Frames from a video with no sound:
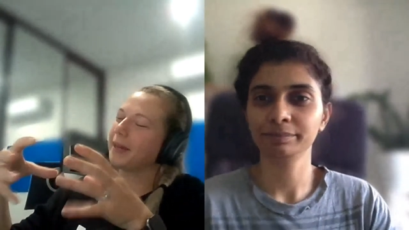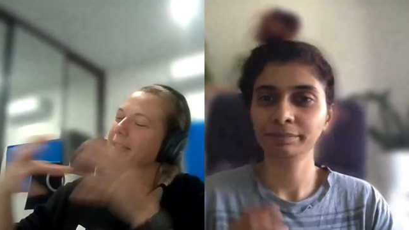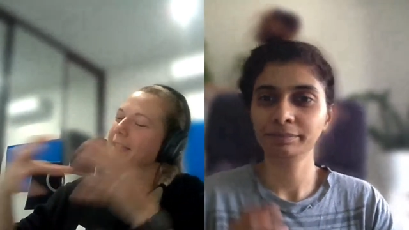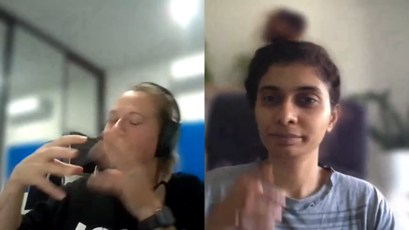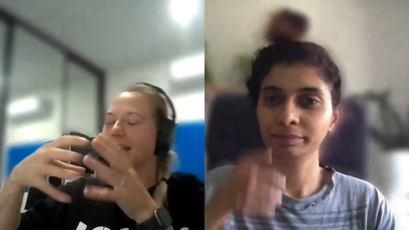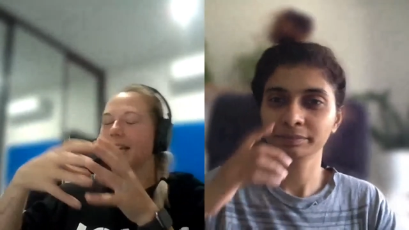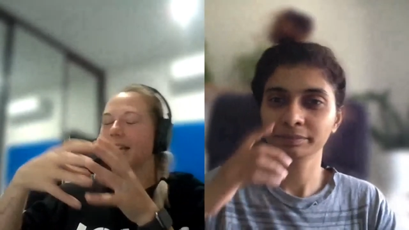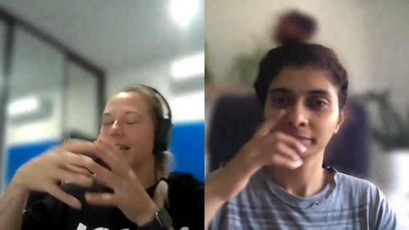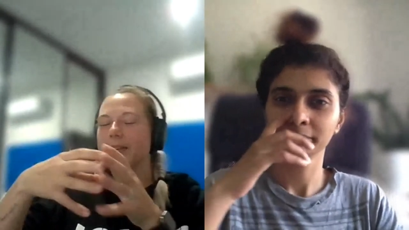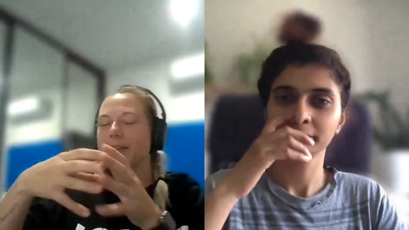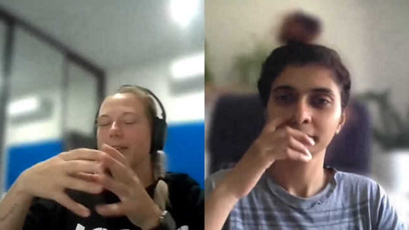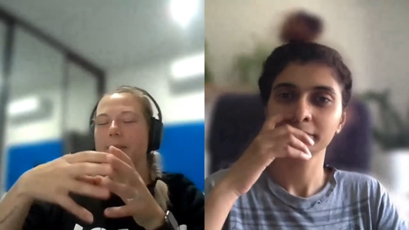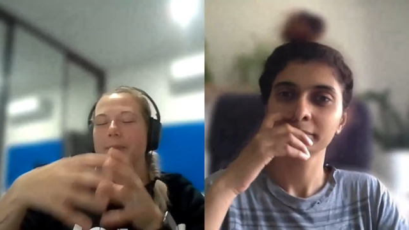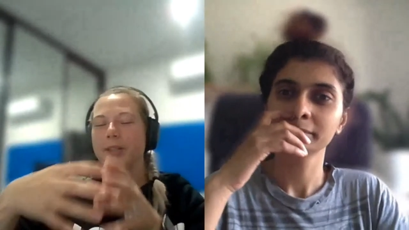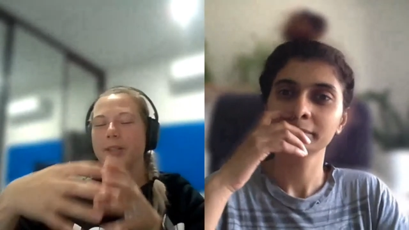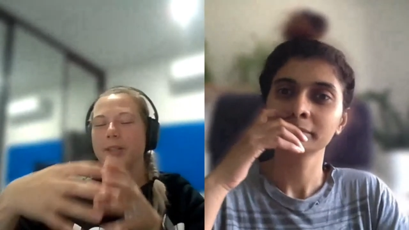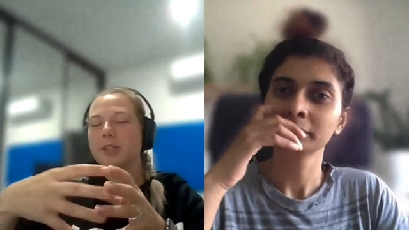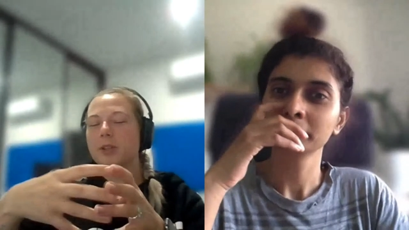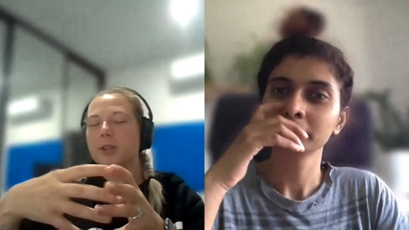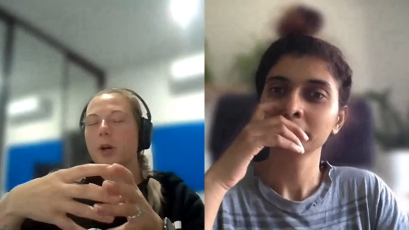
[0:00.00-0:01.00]
Speaker 1: I did. I
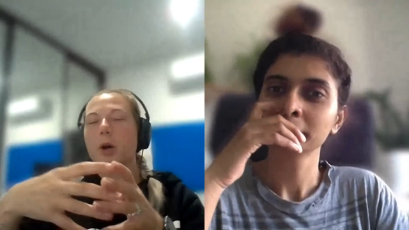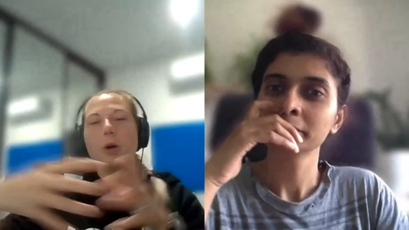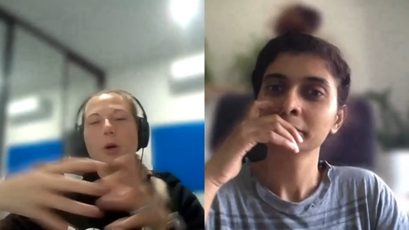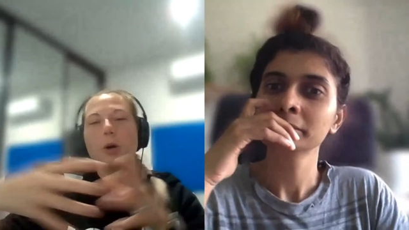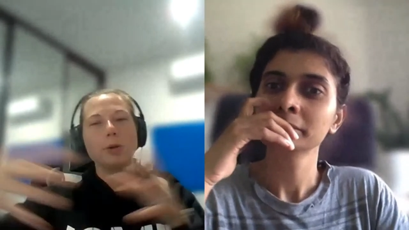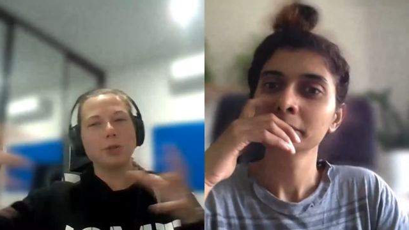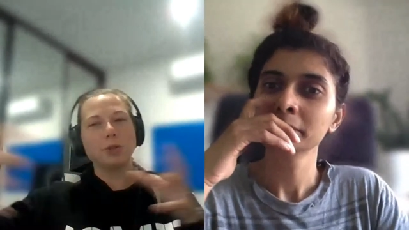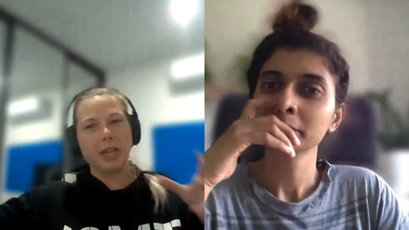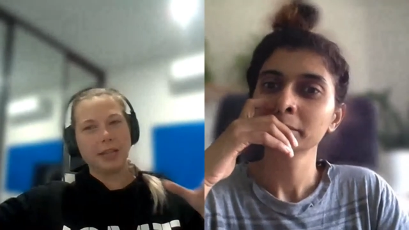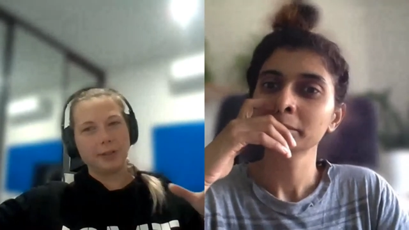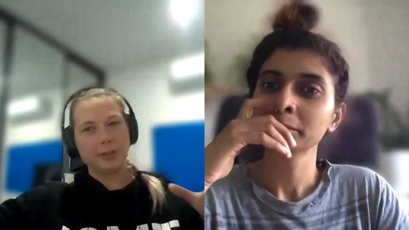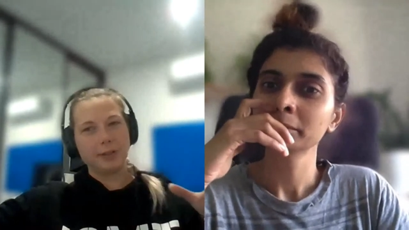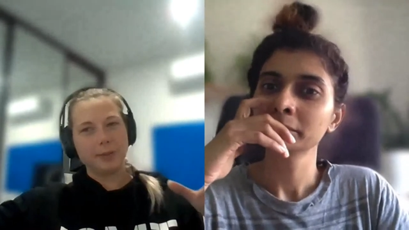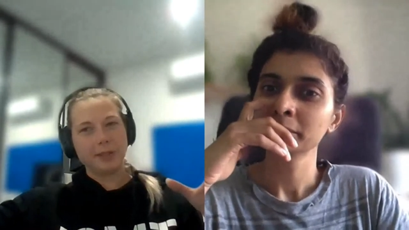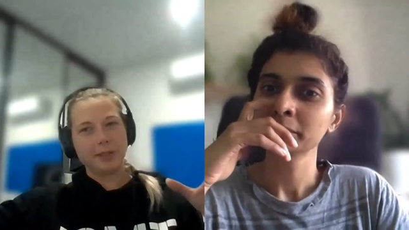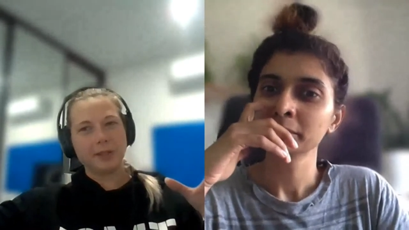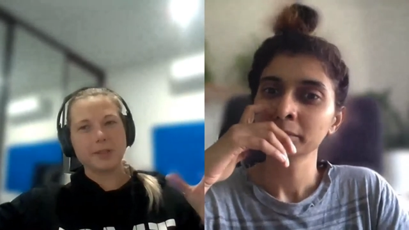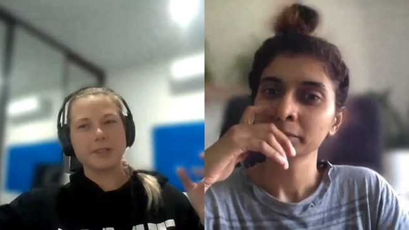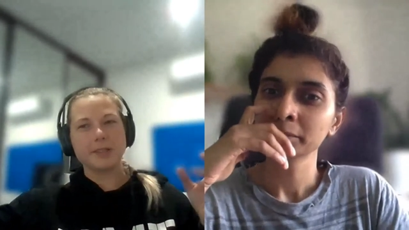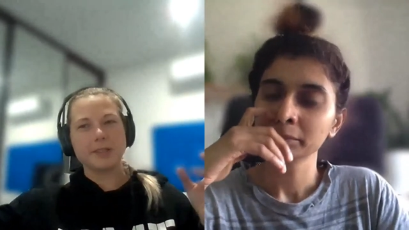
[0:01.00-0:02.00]
imaged the whole channel
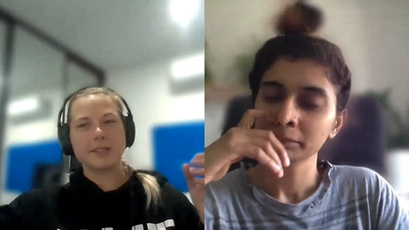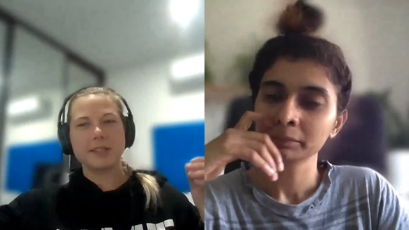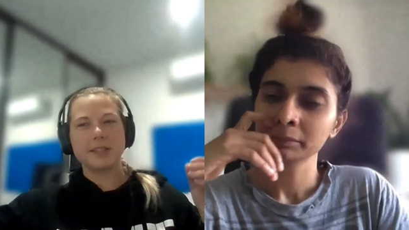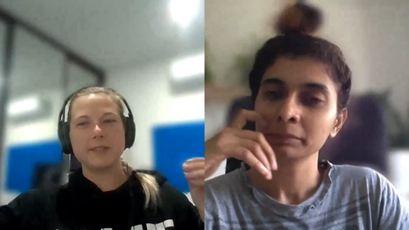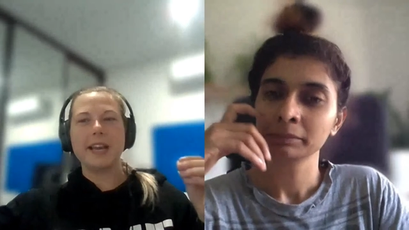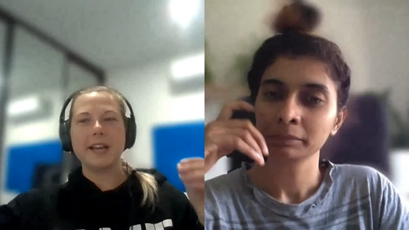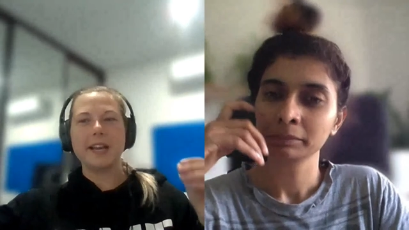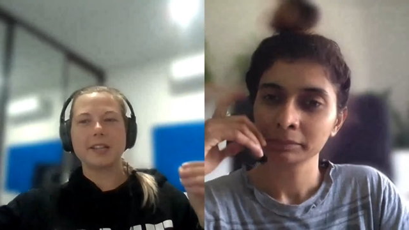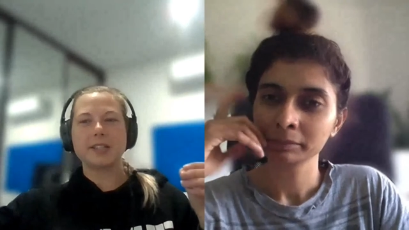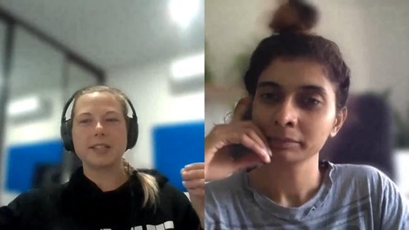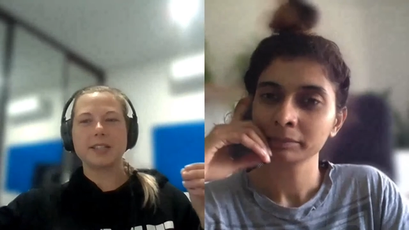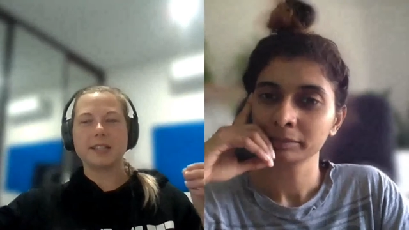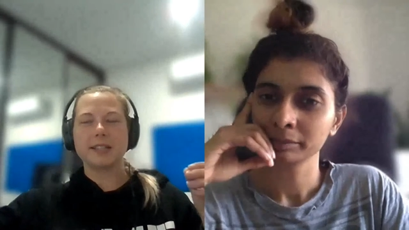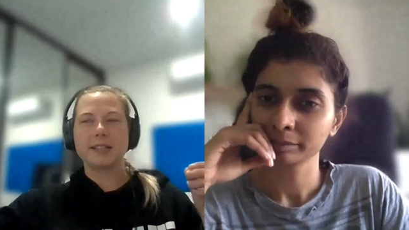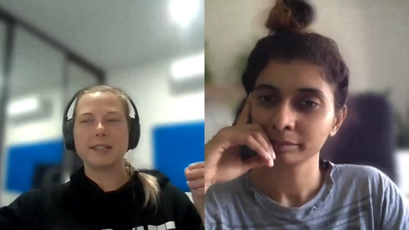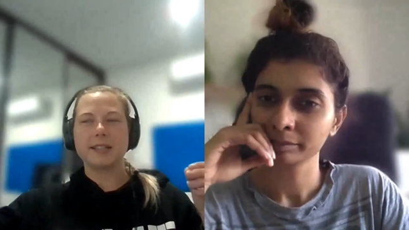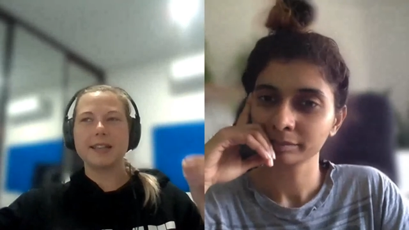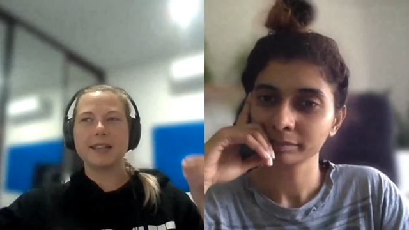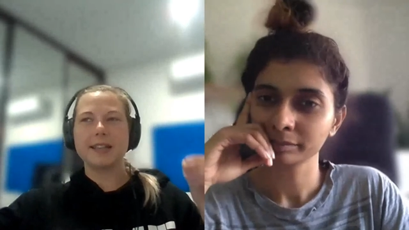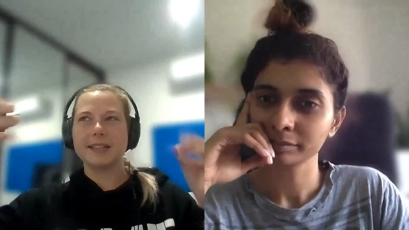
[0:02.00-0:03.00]
because the reaction
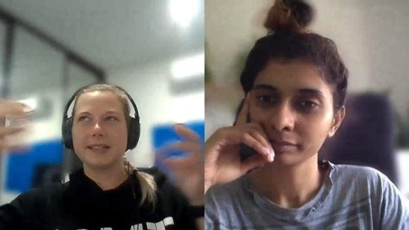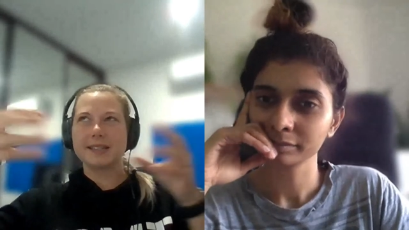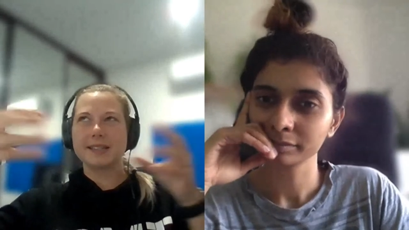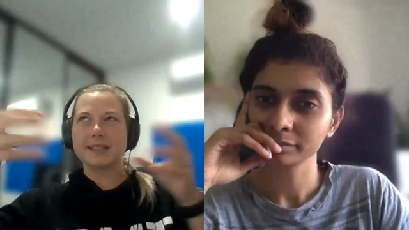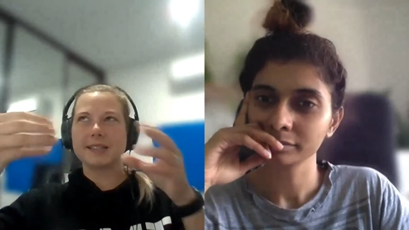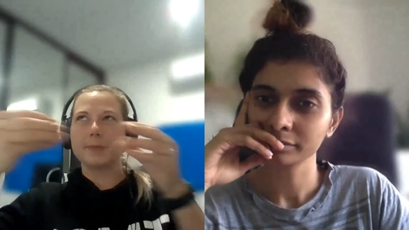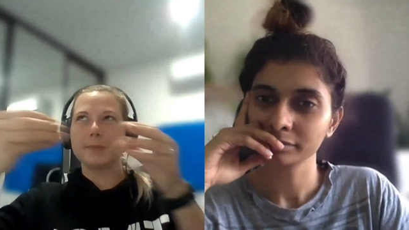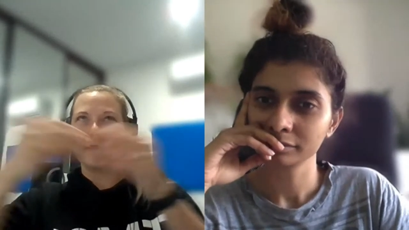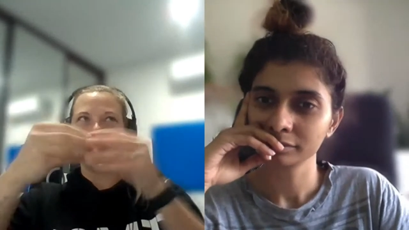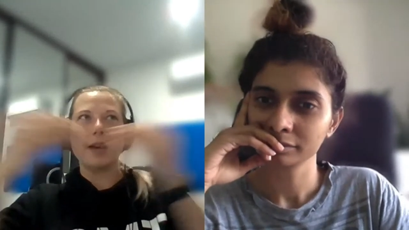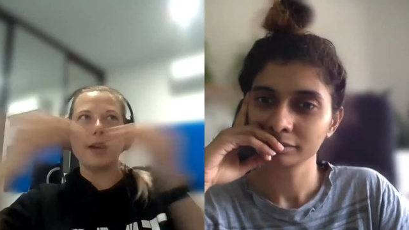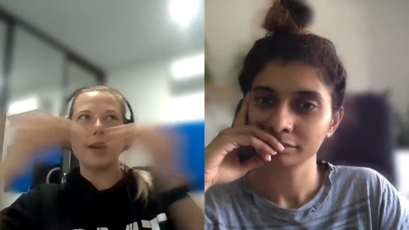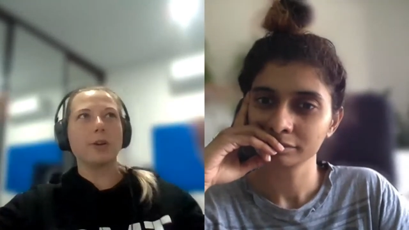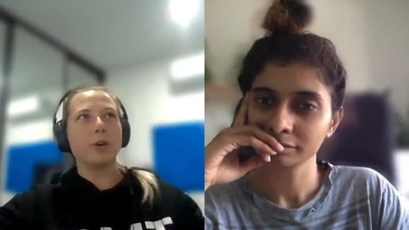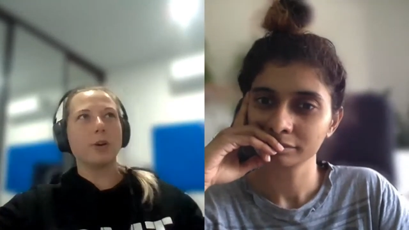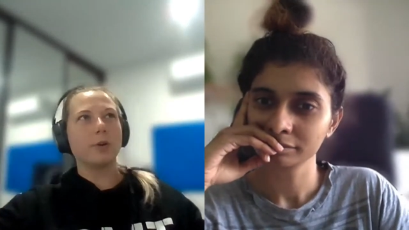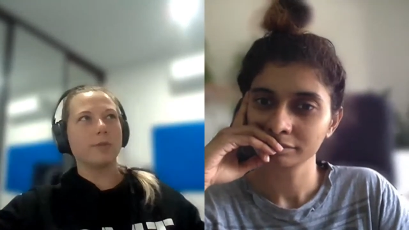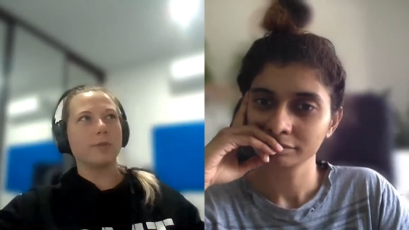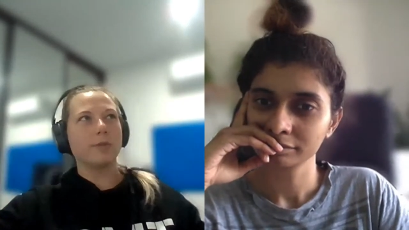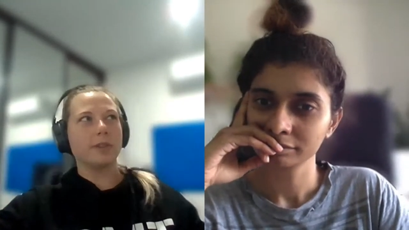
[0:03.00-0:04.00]
it is spread out
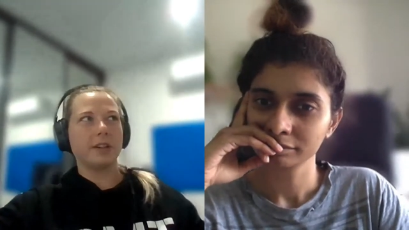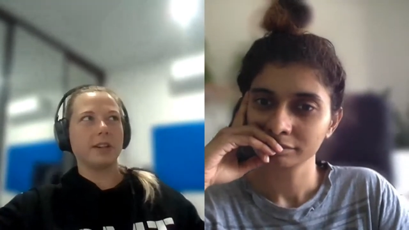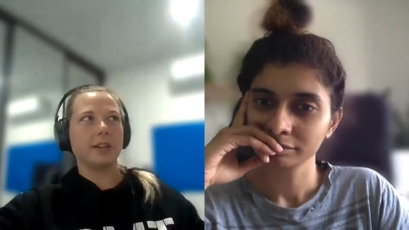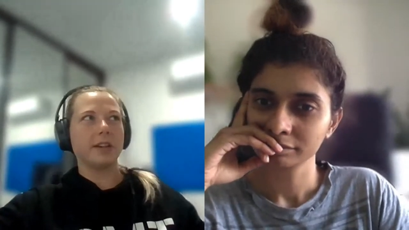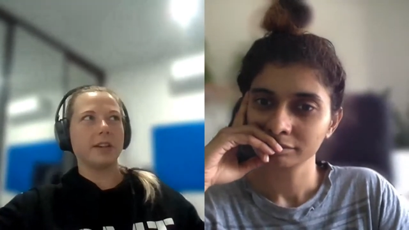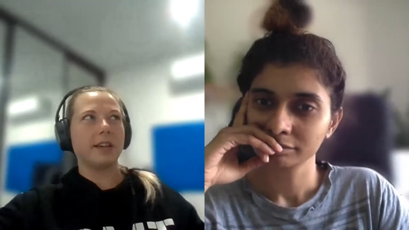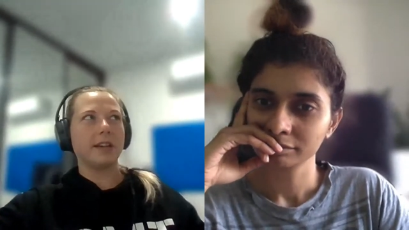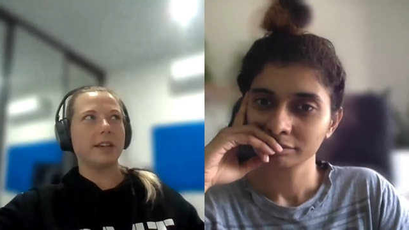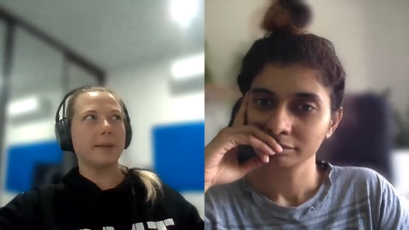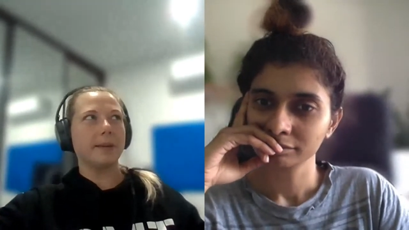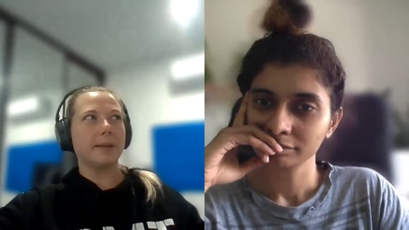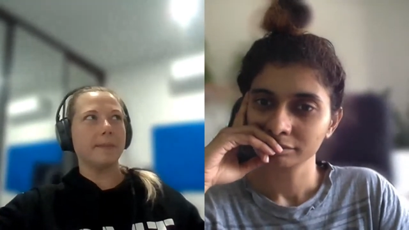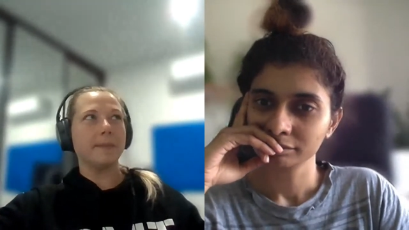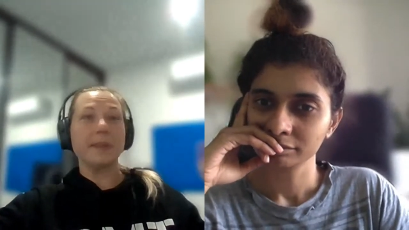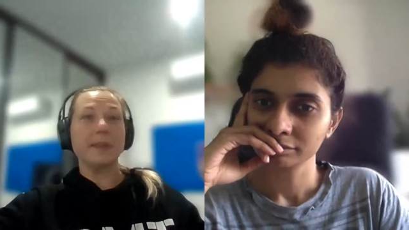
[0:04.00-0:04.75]
over um,